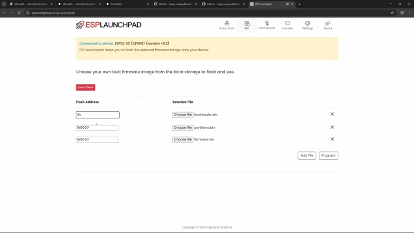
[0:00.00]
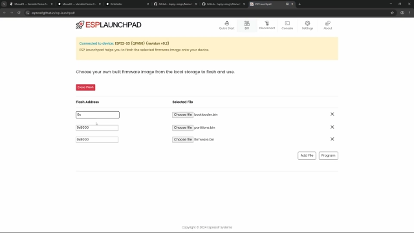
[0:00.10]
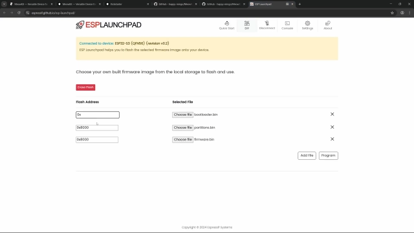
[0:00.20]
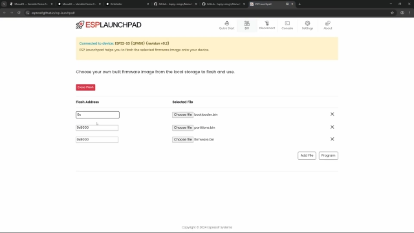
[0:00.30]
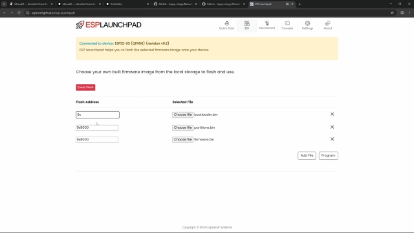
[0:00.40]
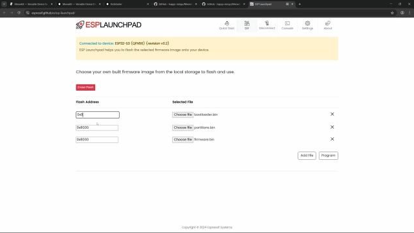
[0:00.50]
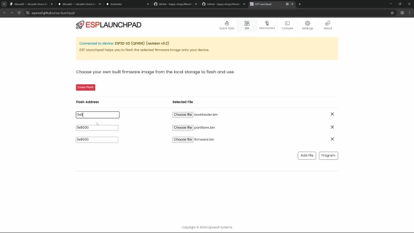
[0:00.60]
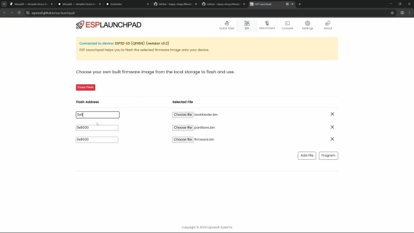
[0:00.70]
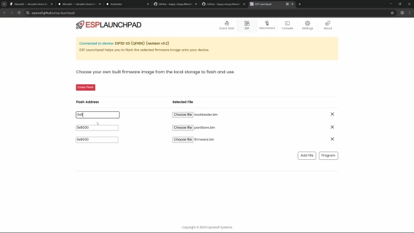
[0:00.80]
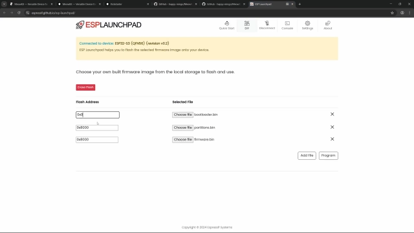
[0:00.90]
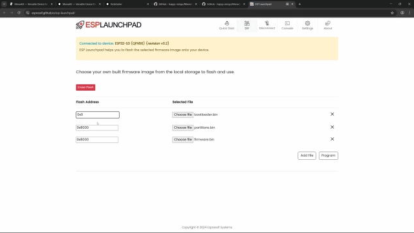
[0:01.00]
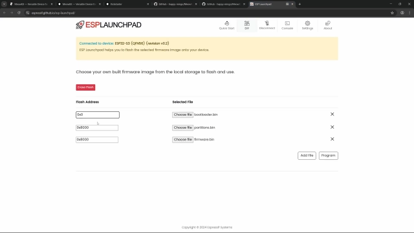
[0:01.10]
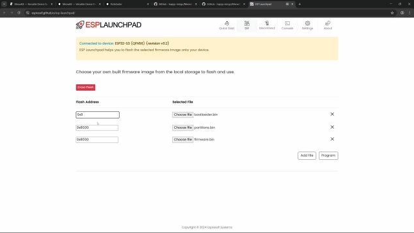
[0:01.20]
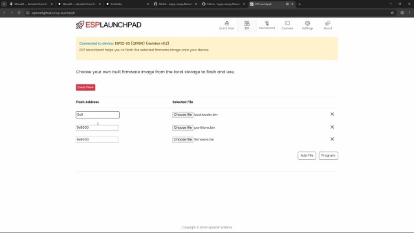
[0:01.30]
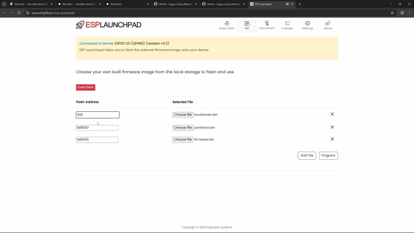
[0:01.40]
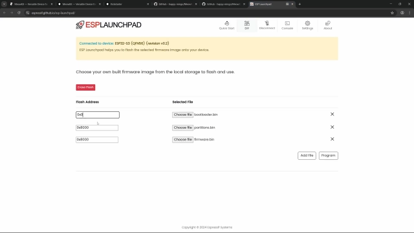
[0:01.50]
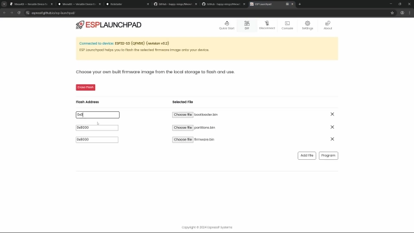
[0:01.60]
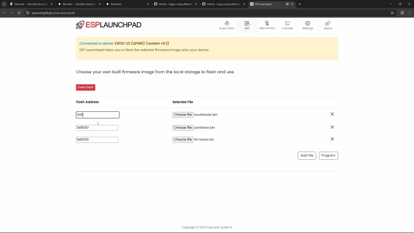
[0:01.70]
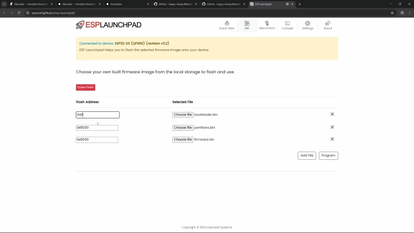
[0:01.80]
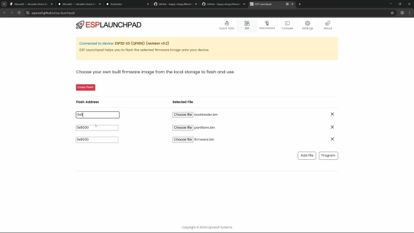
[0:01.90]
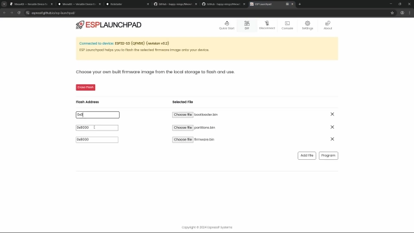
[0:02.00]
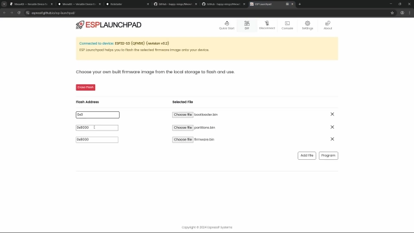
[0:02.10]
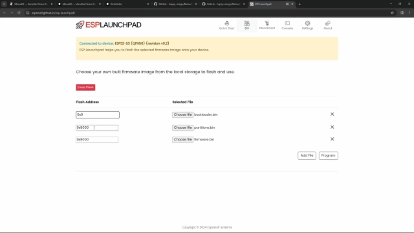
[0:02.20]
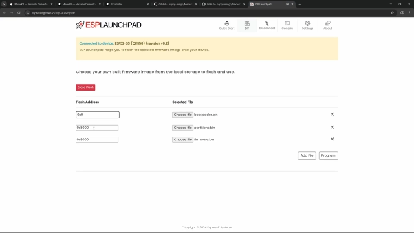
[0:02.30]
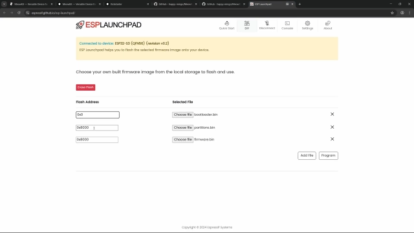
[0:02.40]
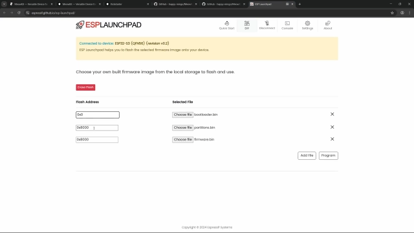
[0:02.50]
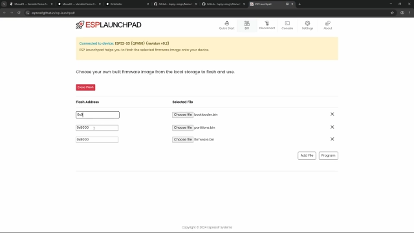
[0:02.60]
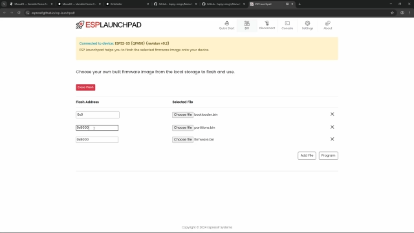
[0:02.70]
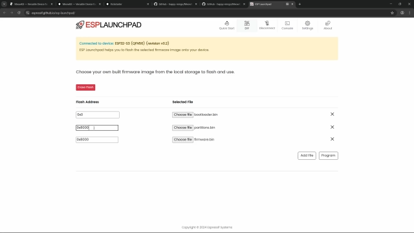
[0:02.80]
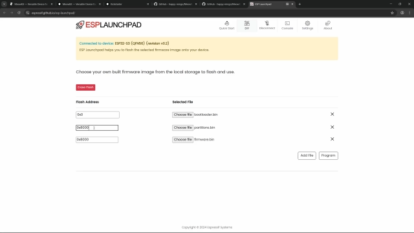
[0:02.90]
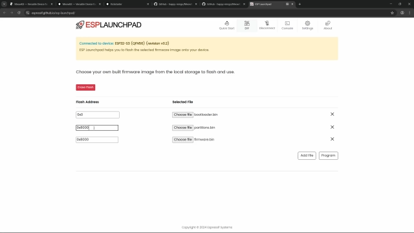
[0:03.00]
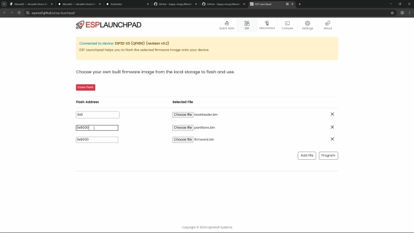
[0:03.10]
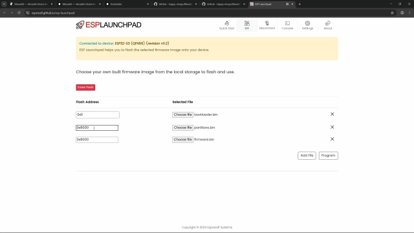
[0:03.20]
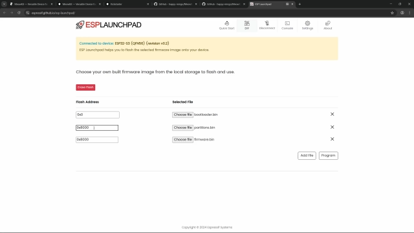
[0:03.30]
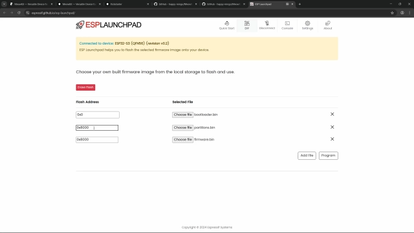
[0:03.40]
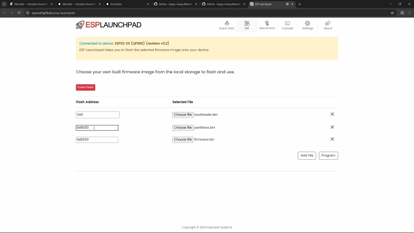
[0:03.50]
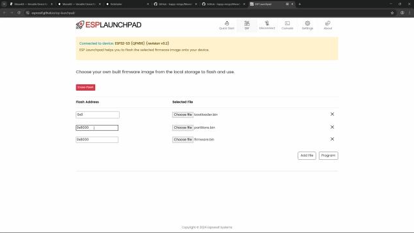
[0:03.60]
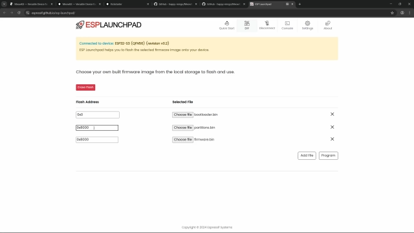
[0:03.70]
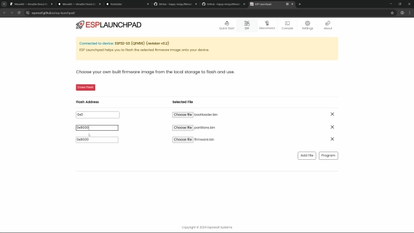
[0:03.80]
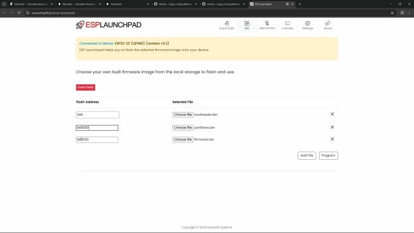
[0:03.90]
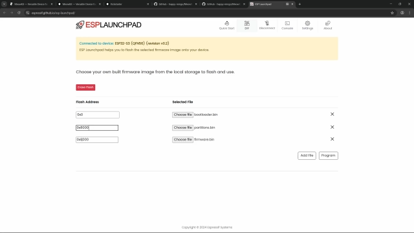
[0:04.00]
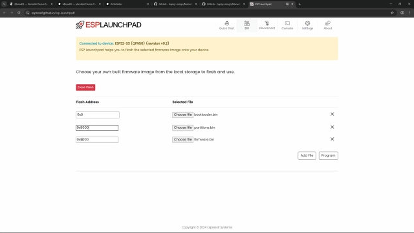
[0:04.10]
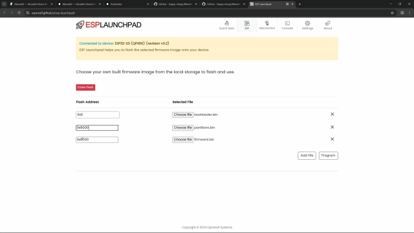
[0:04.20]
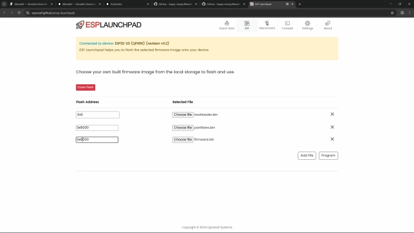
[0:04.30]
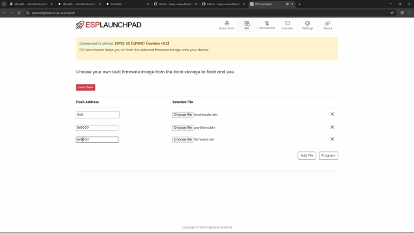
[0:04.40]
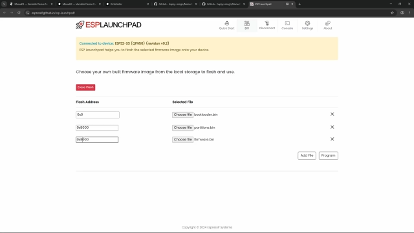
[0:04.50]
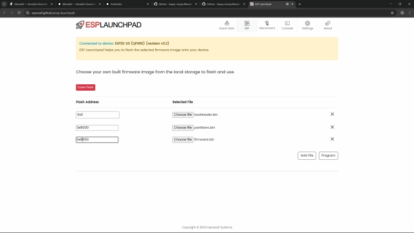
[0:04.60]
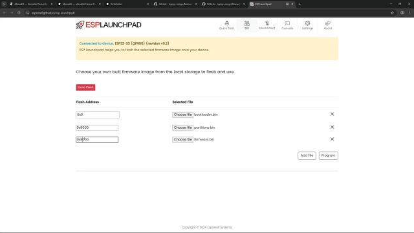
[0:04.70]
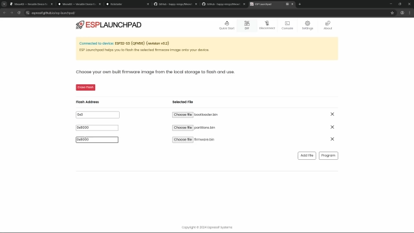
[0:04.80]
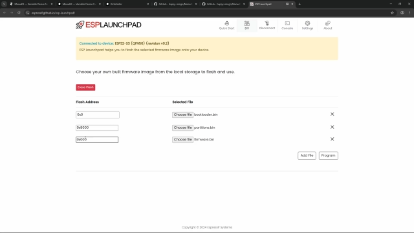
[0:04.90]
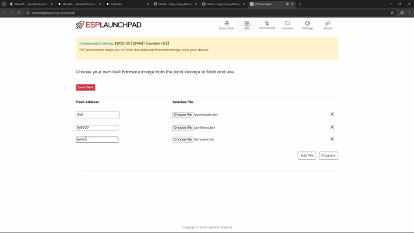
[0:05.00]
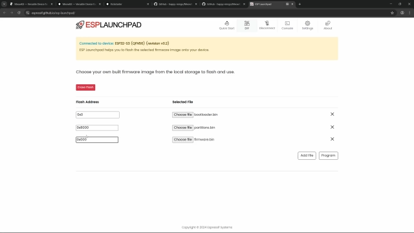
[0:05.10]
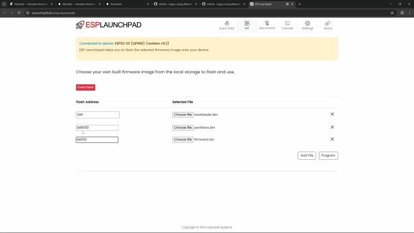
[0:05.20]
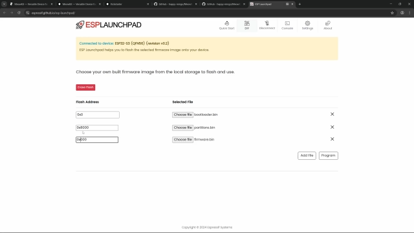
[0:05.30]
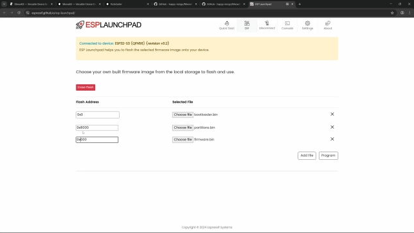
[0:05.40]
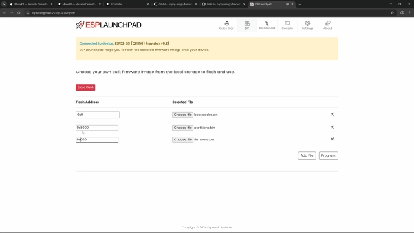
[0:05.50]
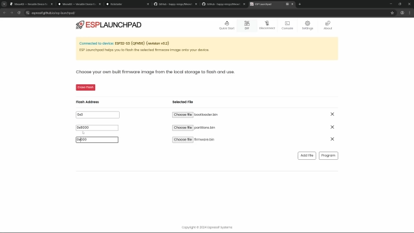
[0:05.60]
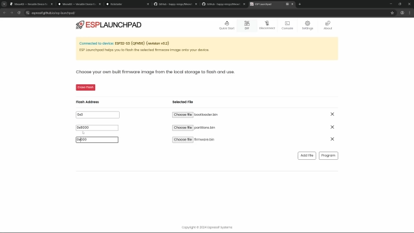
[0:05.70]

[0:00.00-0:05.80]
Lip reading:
Nobody's mouth can be seen.